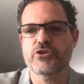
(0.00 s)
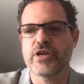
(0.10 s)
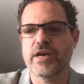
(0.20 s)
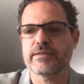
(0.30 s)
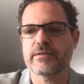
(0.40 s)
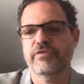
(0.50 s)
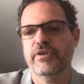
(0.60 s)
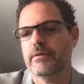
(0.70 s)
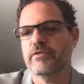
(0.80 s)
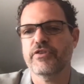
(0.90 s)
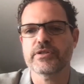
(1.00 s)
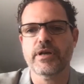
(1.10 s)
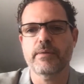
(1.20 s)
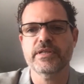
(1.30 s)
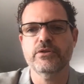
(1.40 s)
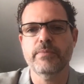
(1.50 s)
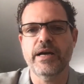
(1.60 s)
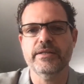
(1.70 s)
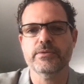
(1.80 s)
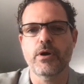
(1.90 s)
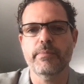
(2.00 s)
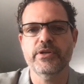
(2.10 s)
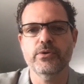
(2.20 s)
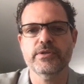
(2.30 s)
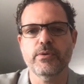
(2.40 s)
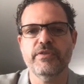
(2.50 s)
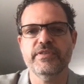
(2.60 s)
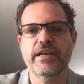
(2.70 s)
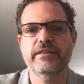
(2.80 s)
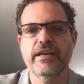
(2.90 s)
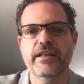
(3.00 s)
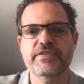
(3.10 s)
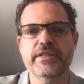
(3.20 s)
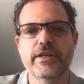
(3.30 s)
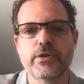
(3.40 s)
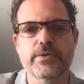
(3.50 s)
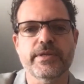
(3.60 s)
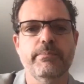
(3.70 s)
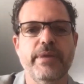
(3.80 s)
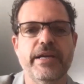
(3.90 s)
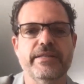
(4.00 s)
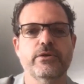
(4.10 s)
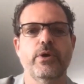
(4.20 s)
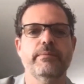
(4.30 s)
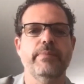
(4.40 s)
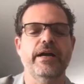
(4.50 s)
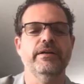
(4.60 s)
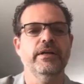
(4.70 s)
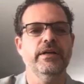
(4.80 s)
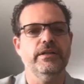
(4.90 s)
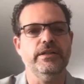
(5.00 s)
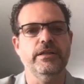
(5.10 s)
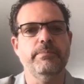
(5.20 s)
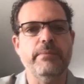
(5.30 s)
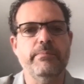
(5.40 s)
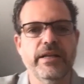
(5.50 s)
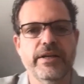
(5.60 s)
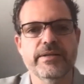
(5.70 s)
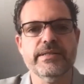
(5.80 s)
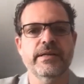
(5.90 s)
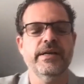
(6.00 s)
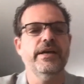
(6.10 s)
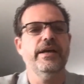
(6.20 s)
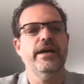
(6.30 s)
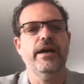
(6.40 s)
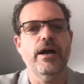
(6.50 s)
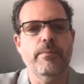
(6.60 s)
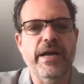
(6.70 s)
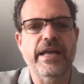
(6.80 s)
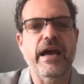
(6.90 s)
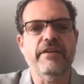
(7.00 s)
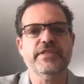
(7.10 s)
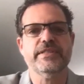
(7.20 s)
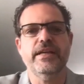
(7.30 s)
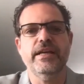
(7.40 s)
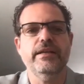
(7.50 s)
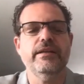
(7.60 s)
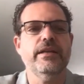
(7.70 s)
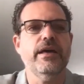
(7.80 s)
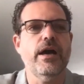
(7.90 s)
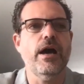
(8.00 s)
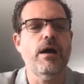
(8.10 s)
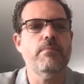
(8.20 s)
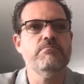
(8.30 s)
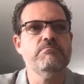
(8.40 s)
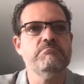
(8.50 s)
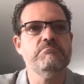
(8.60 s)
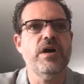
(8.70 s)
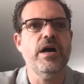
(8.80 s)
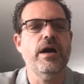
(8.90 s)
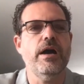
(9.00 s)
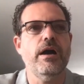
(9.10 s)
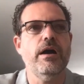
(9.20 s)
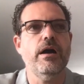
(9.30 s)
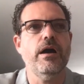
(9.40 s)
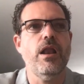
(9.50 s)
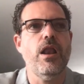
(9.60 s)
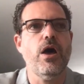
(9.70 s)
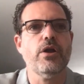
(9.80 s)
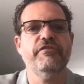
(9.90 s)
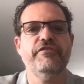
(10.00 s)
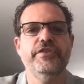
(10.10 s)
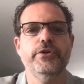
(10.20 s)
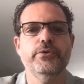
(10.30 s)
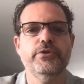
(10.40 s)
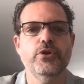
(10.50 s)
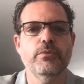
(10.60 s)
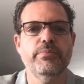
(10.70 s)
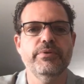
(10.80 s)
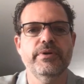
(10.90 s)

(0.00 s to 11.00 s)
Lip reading: as the first comes into mind is Robinhood. So they have seen their user base growing by by millions, and I've seen a lot of YouTube